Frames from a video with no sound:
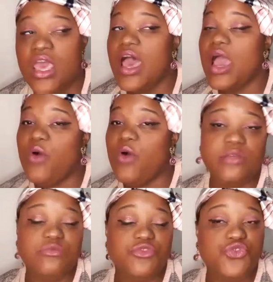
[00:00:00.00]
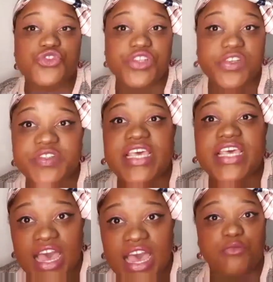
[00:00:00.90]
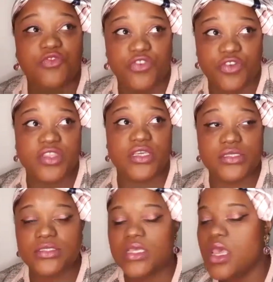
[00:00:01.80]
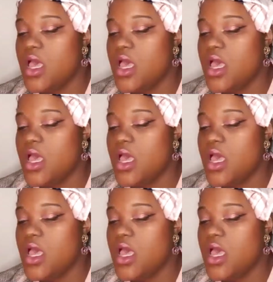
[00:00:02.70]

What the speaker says: I want him to serve time for this.